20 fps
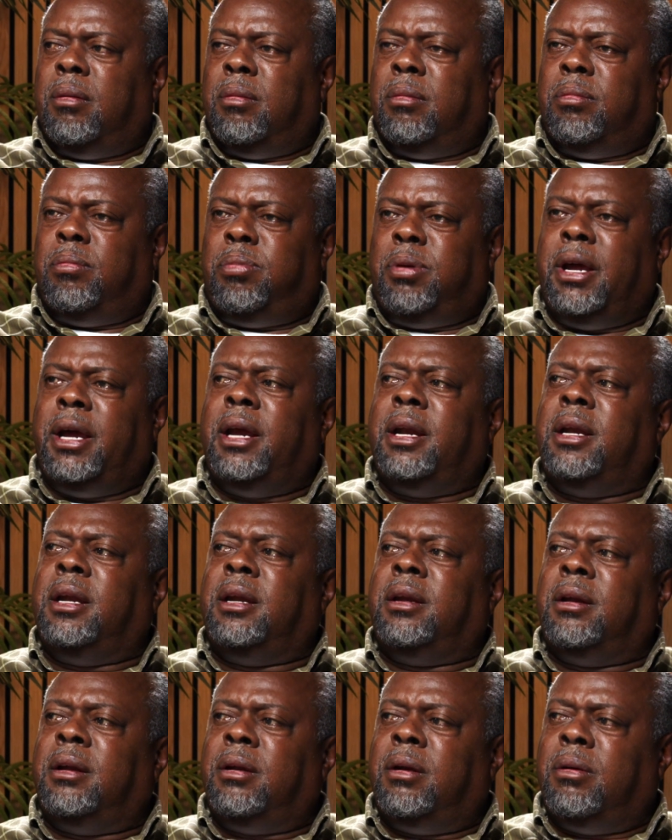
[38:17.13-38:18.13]
planting
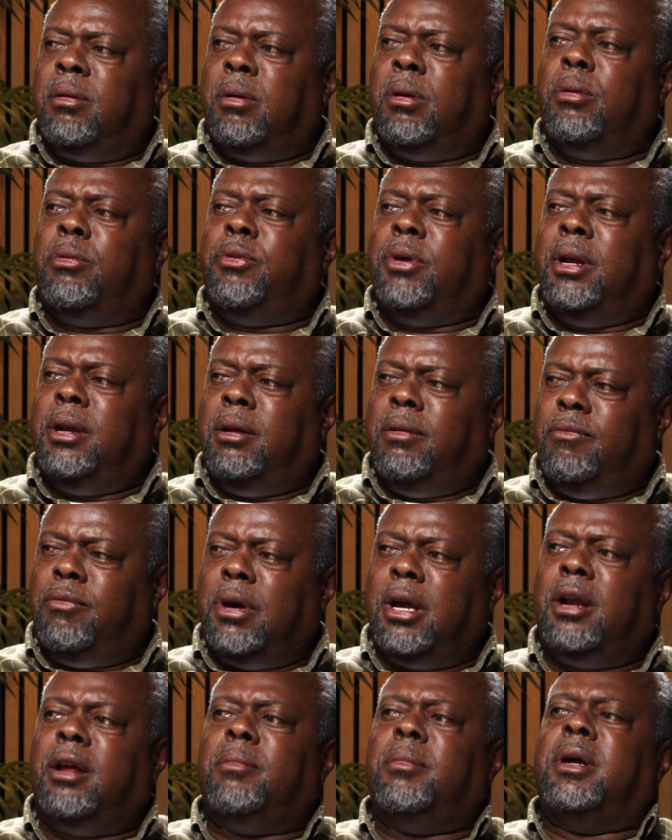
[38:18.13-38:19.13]
and growth and
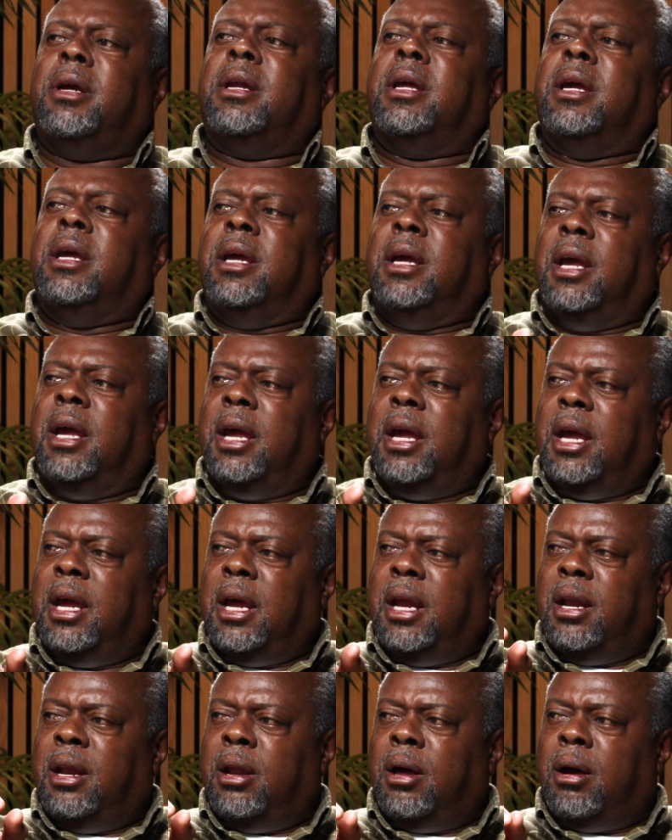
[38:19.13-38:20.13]
development
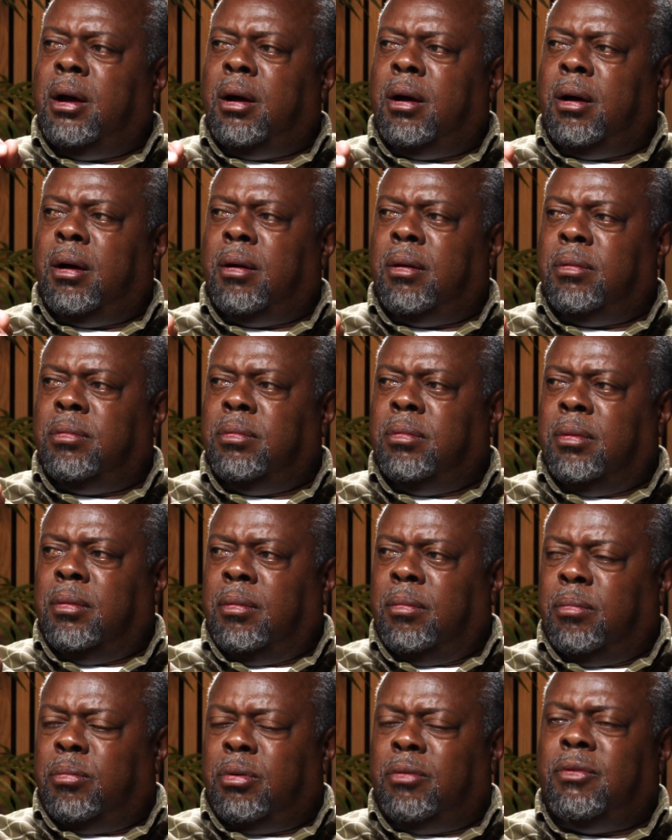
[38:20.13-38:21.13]
and
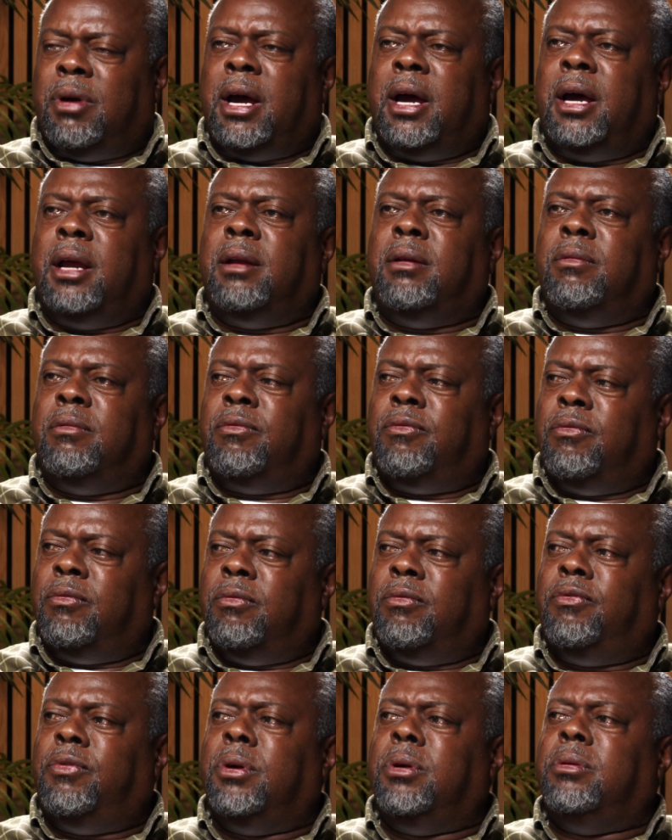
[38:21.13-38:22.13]
providing
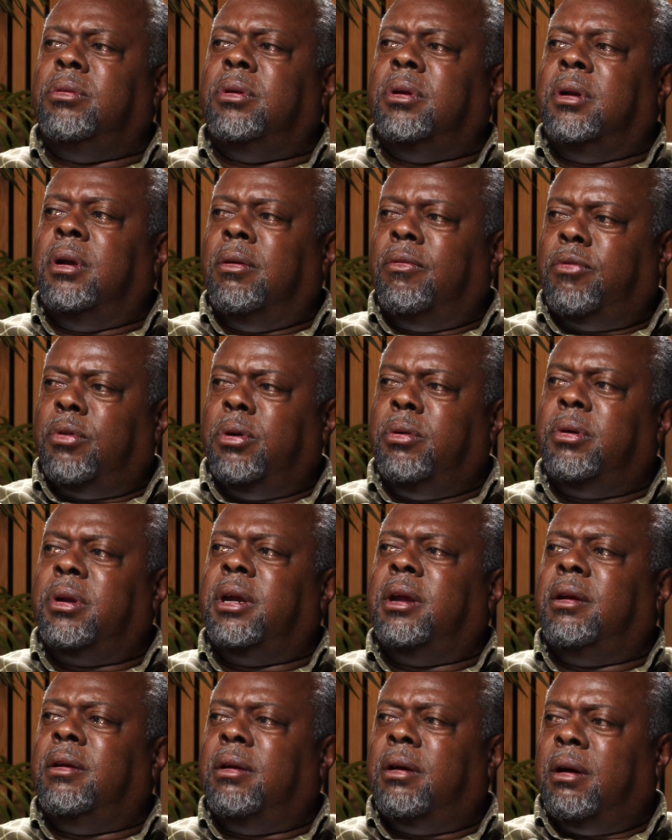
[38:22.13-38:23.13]
fruit
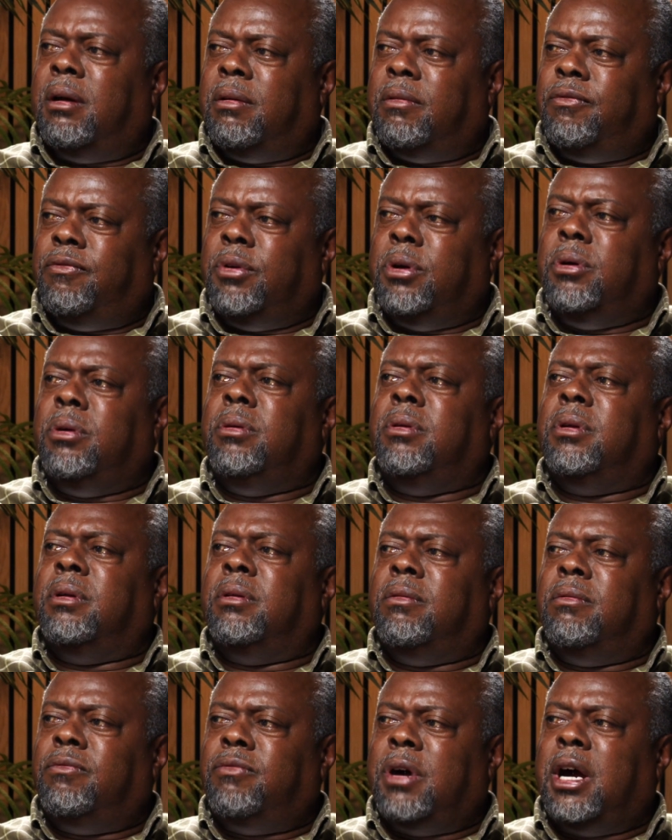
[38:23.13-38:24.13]
and food
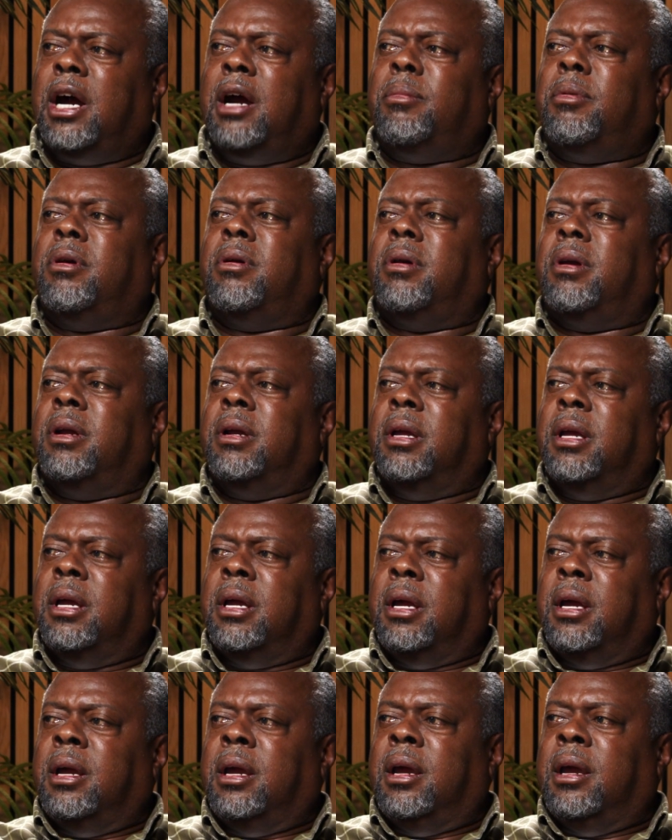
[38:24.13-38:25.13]
and fiber
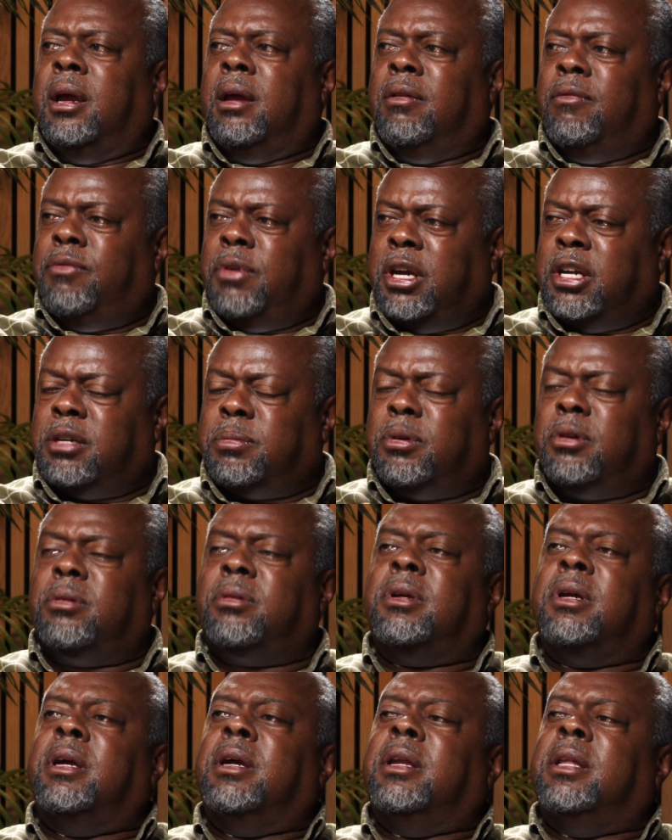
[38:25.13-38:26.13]
and
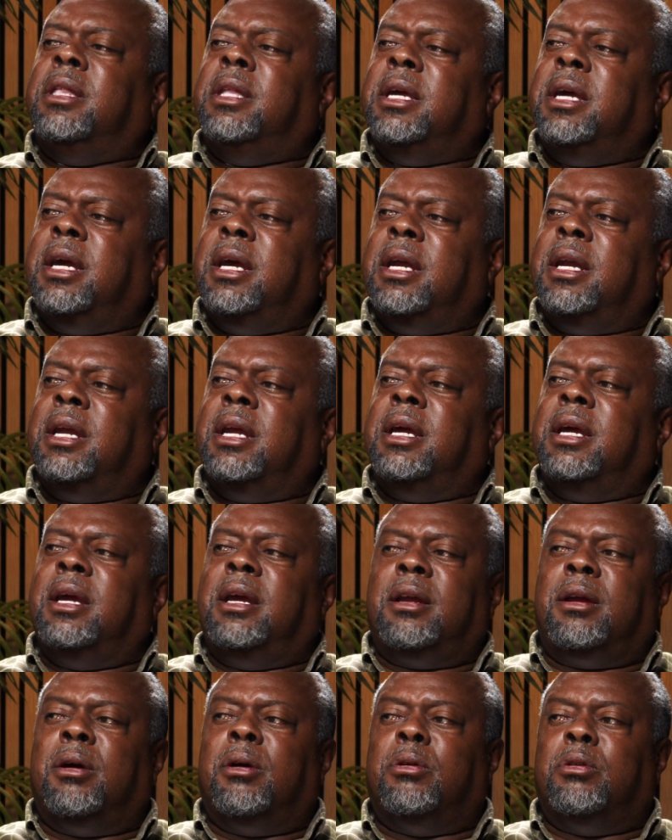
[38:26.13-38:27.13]
vegetables, then
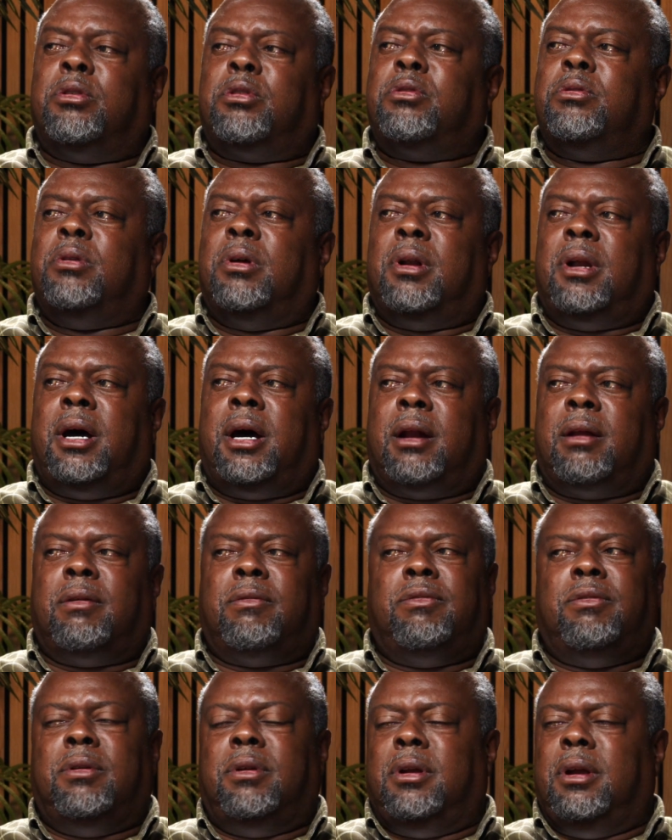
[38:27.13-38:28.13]
it goes through a lot of
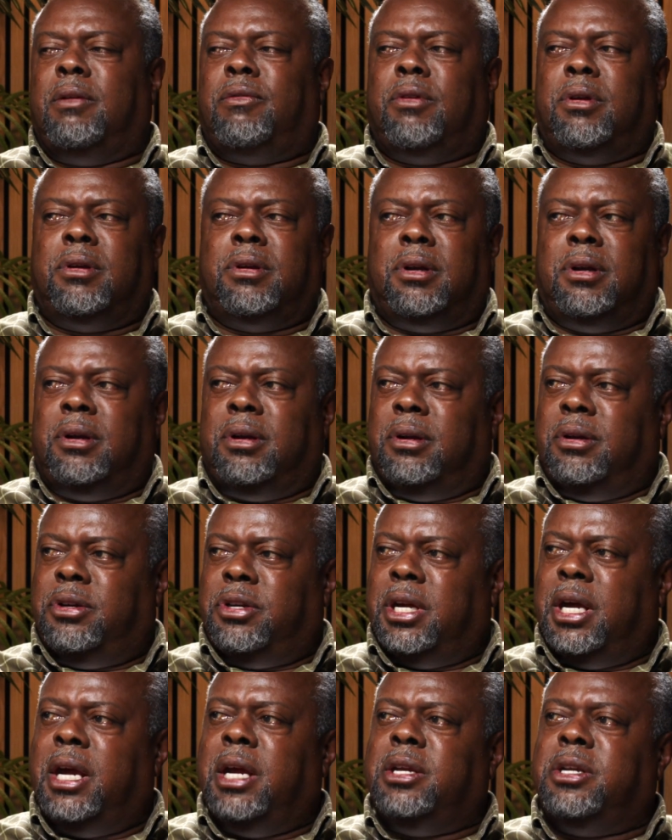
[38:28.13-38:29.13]
different
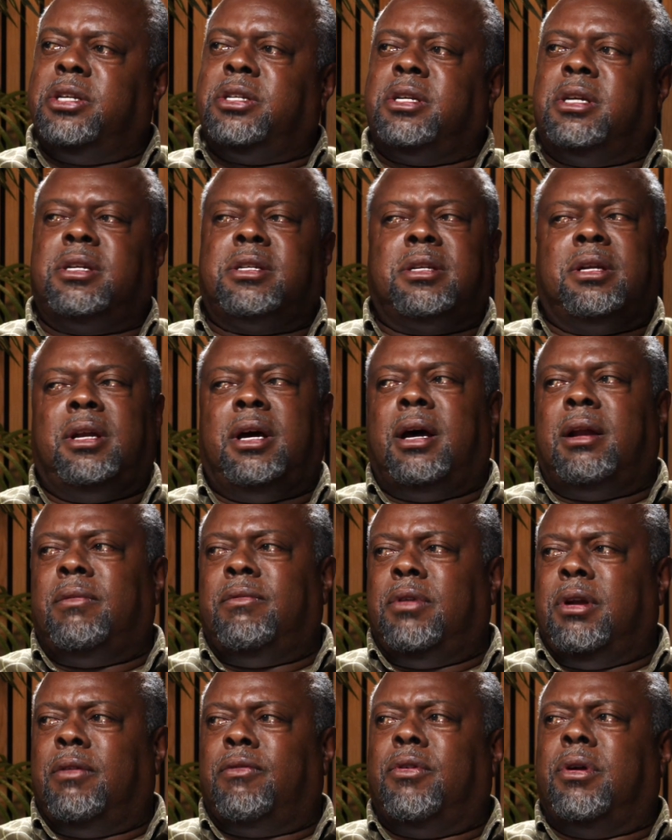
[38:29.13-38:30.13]
changes. There's a lot of
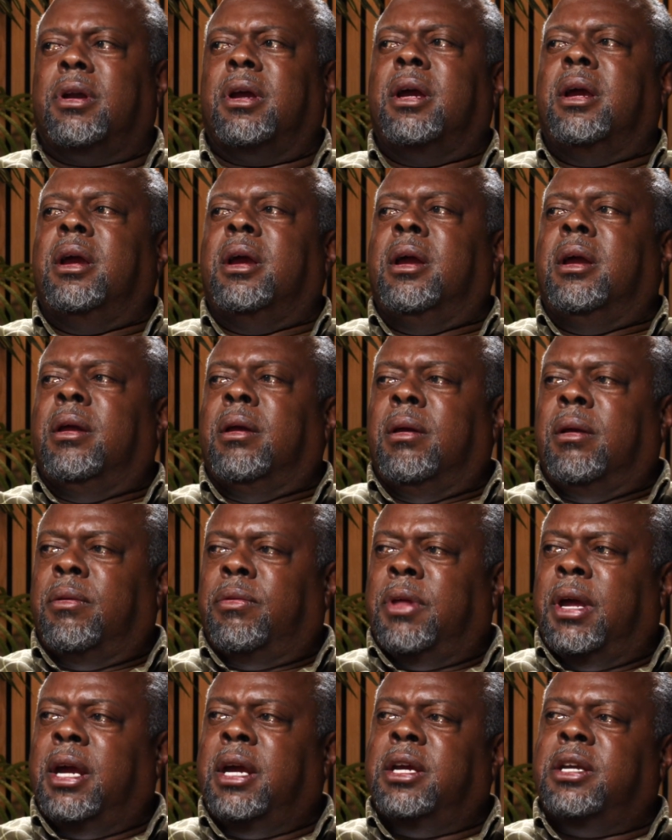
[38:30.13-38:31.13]
different
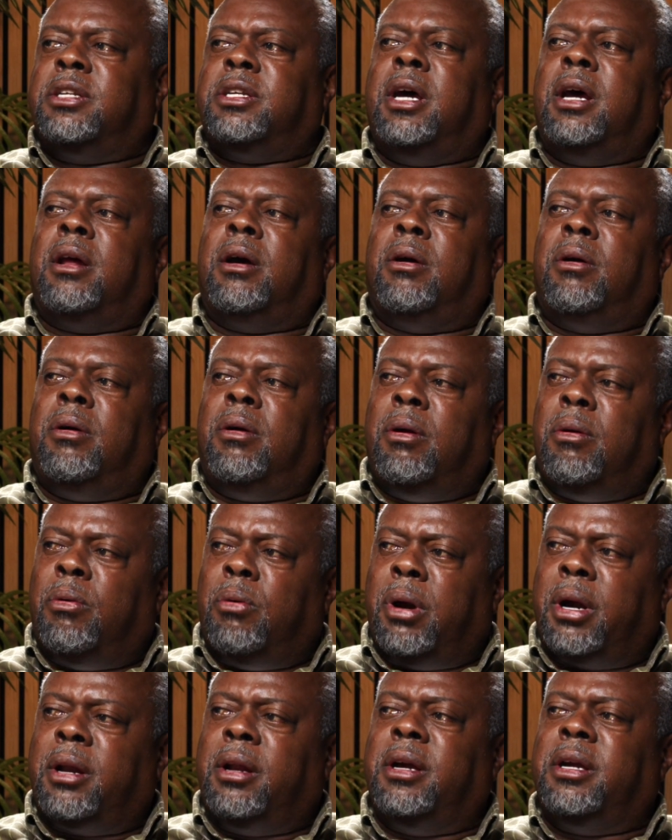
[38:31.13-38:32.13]
things that are
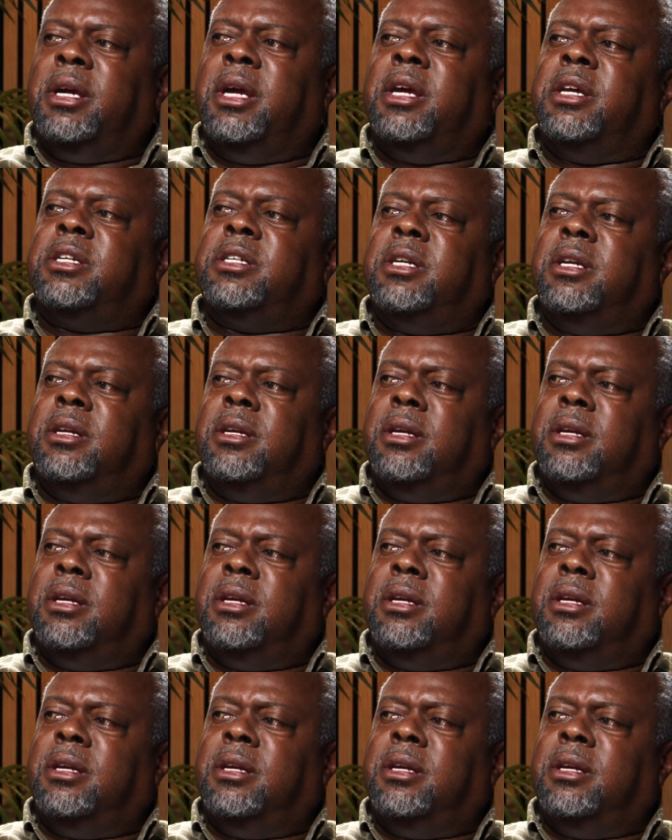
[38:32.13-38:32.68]
working against it.